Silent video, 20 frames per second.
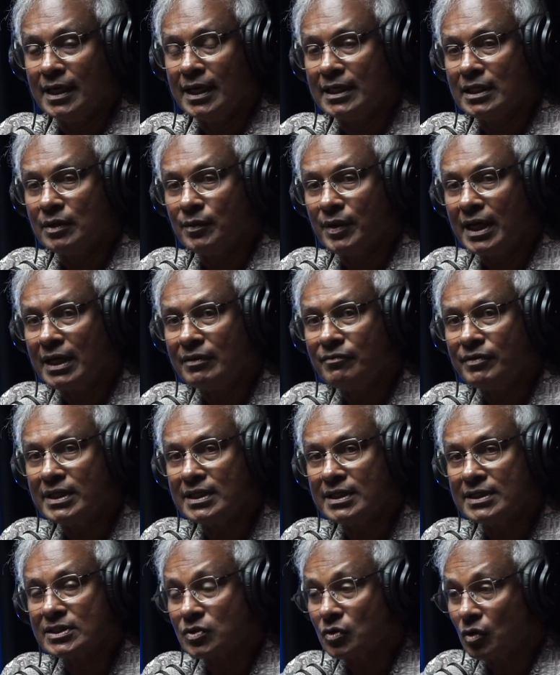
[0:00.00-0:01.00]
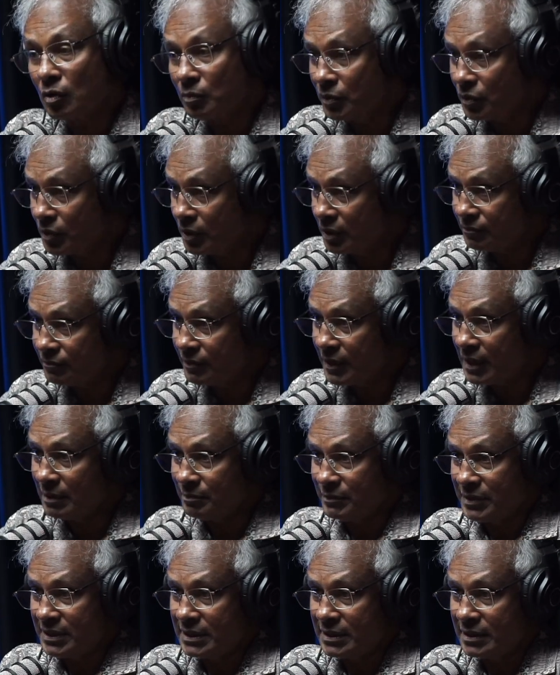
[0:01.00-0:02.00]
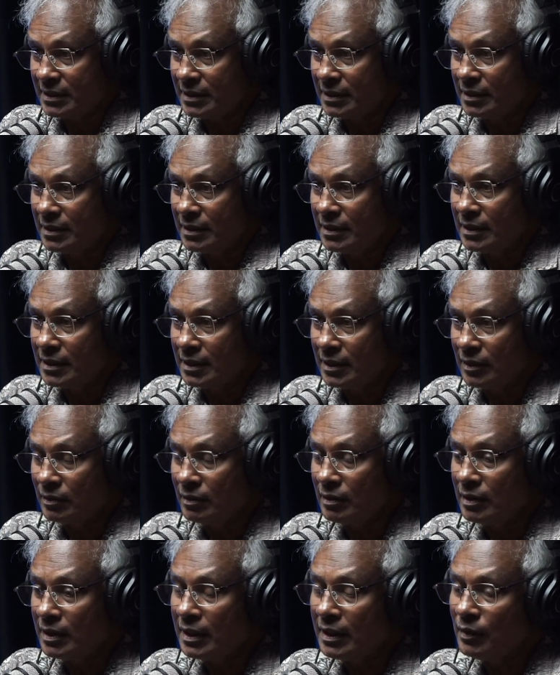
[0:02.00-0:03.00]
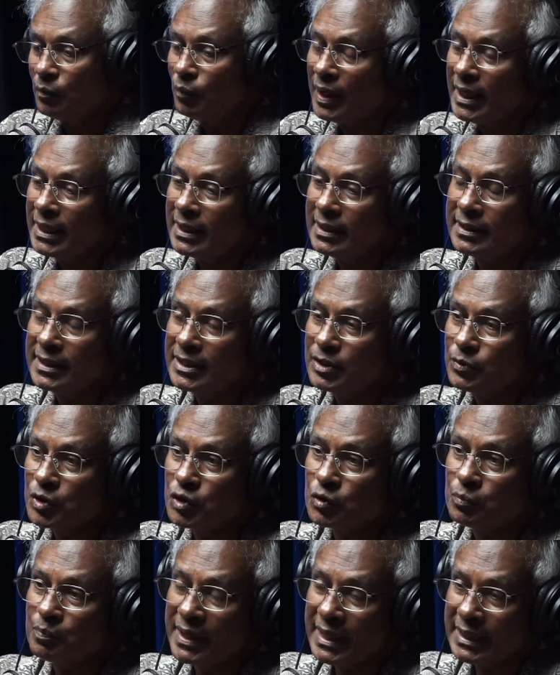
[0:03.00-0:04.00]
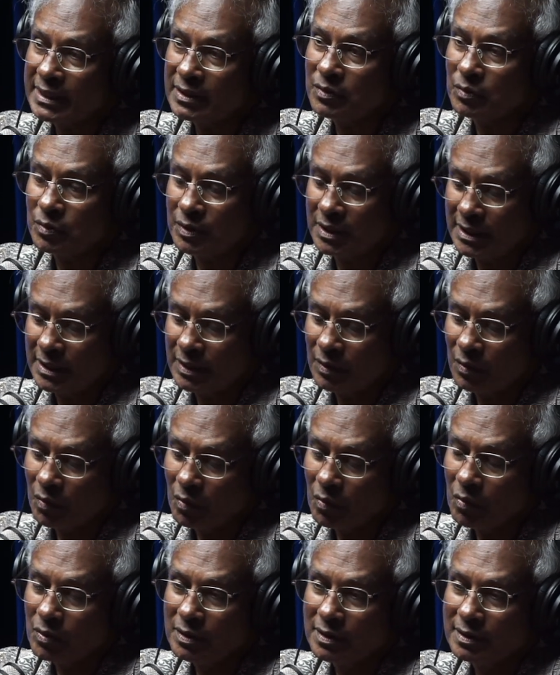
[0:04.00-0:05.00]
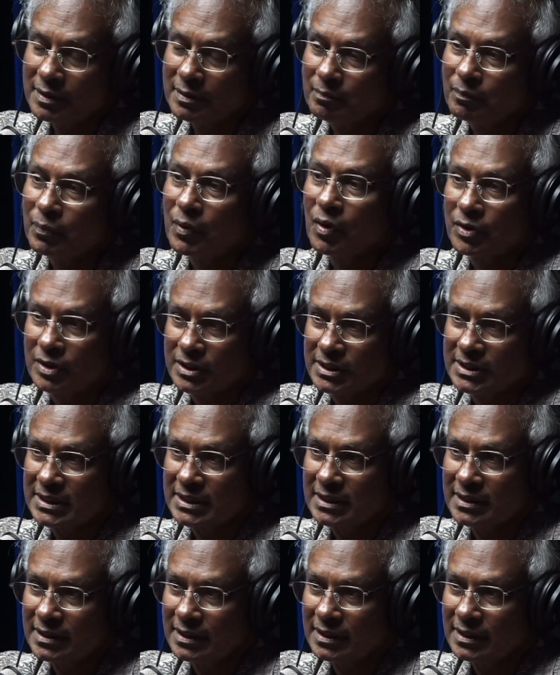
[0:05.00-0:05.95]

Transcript: And they were having these communal farms. Why did they switch back to the own plots?